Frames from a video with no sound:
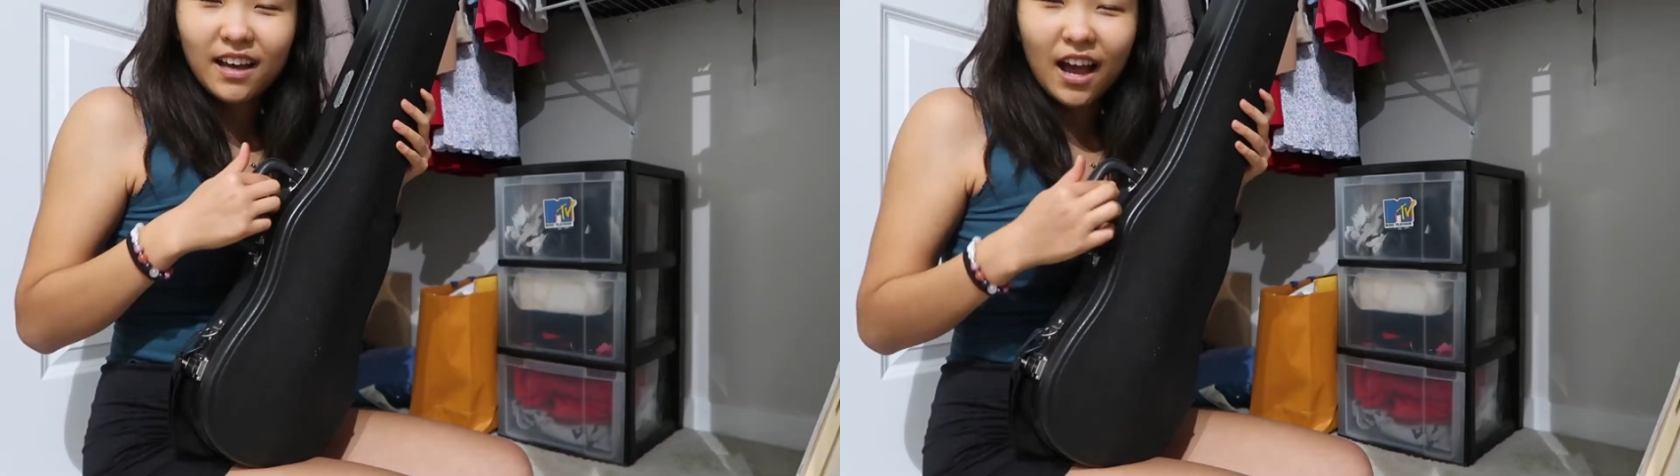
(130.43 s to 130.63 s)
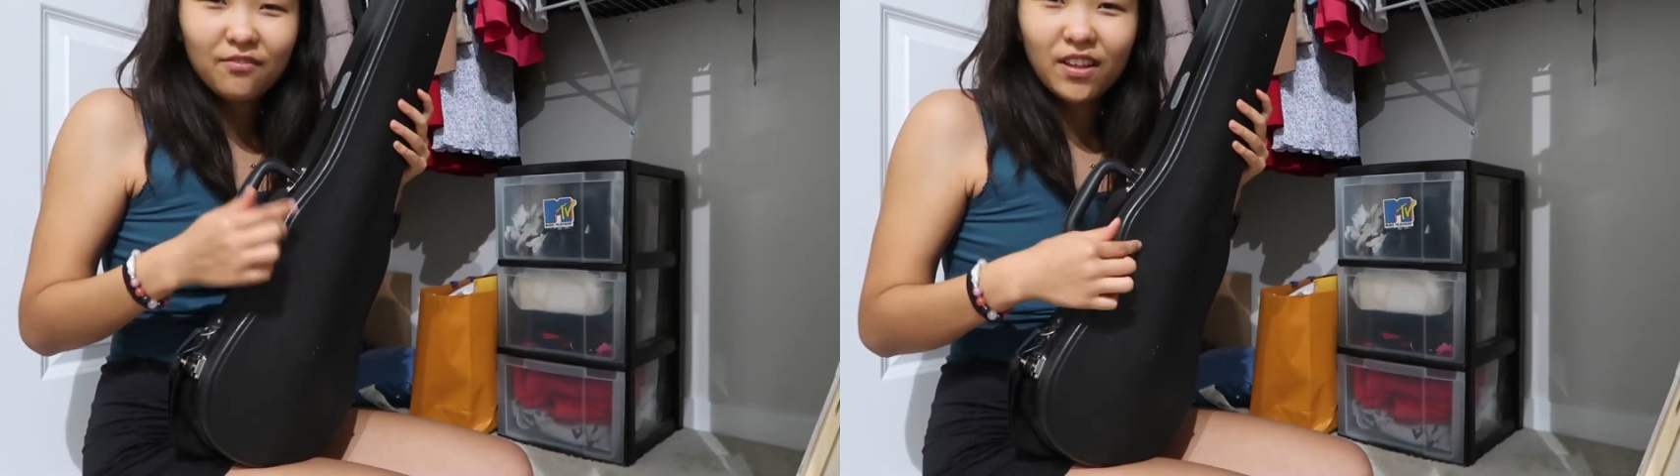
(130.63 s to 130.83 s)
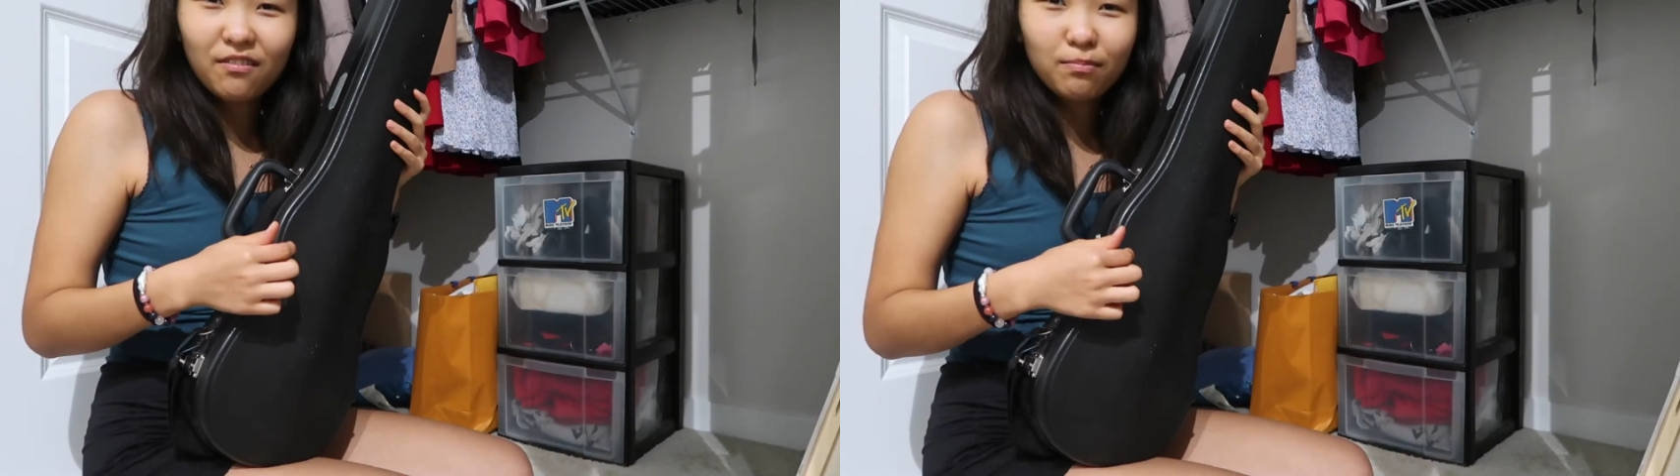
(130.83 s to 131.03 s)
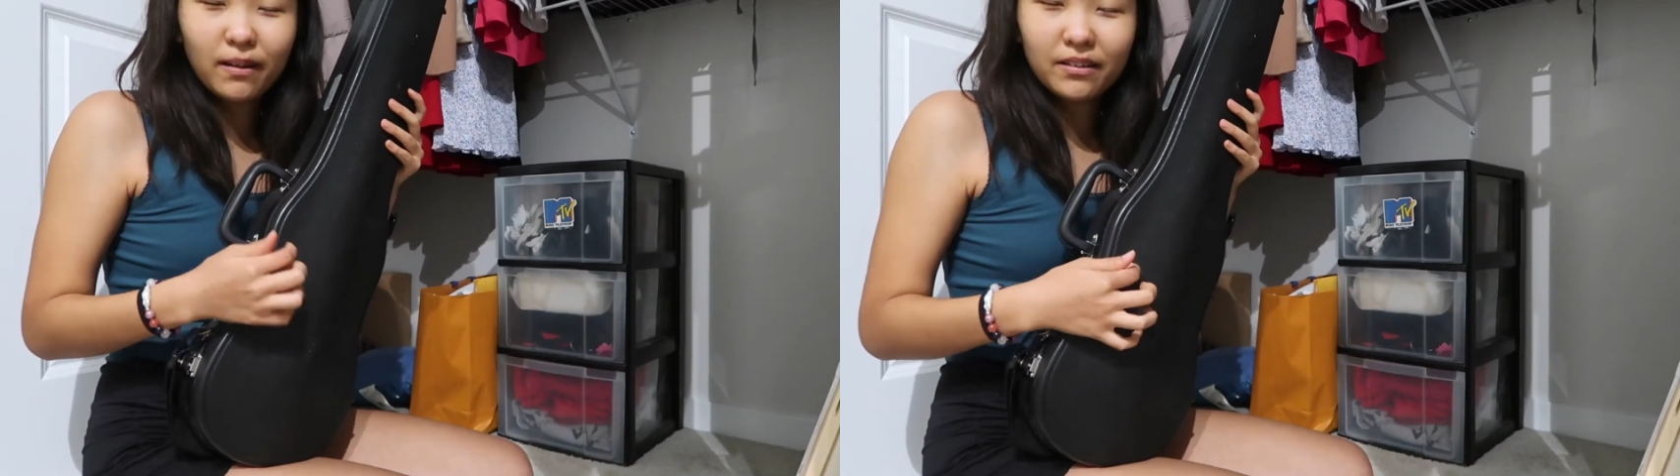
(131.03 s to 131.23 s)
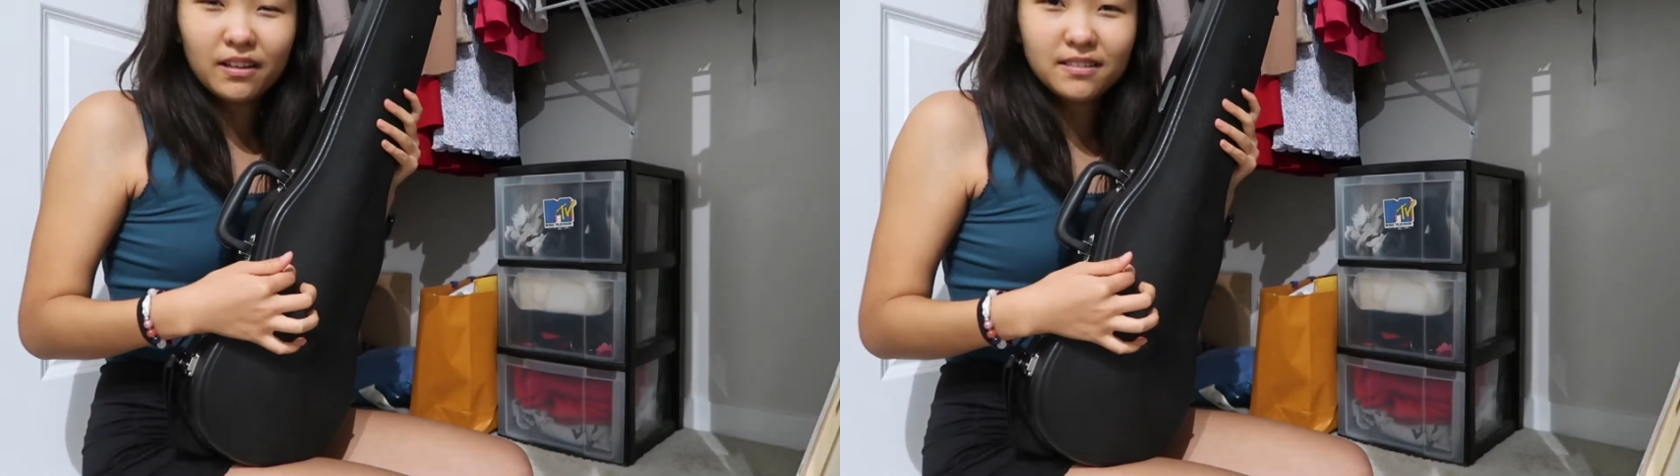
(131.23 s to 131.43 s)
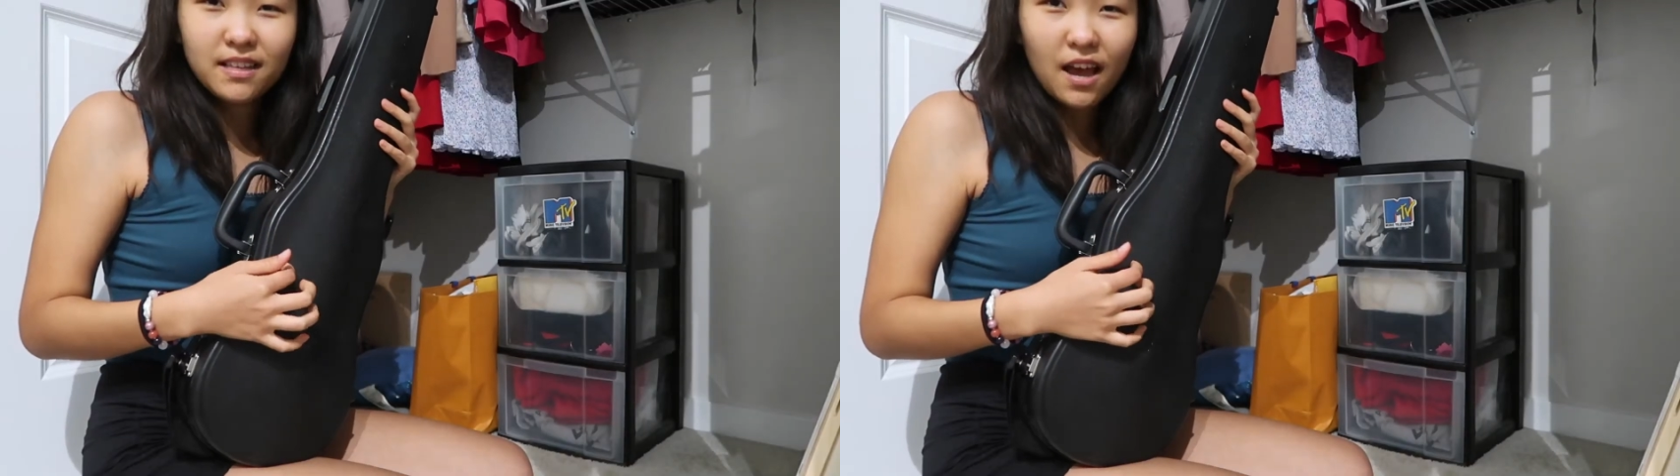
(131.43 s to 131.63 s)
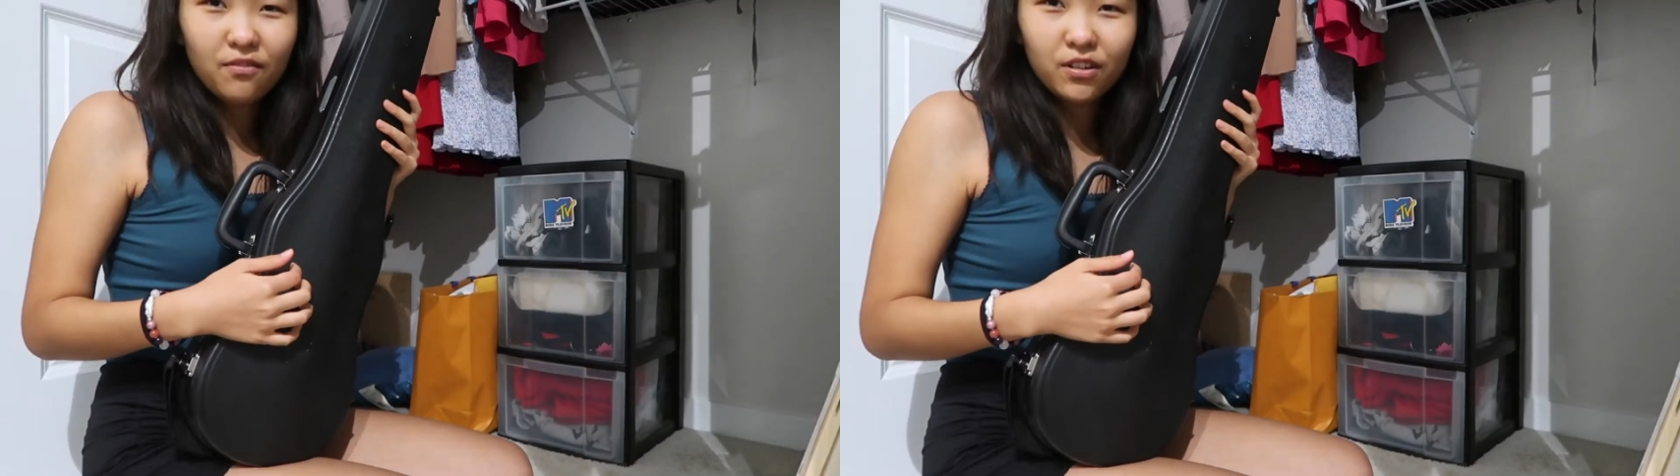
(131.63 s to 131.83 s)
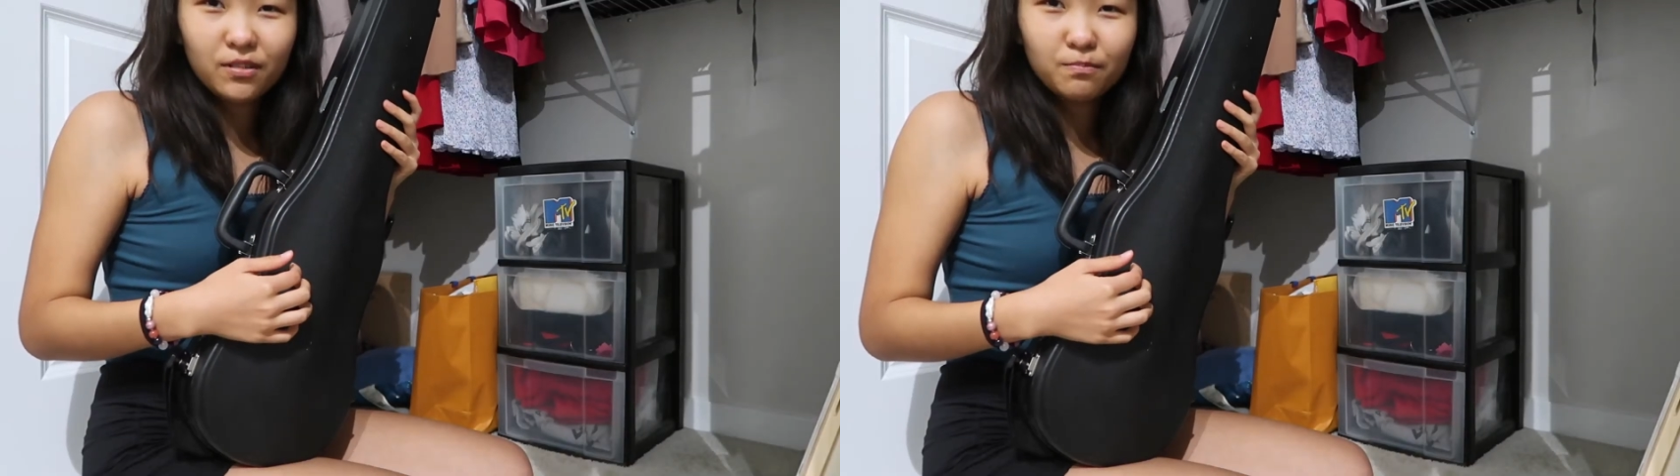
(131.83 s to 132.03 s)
I've never played this ever,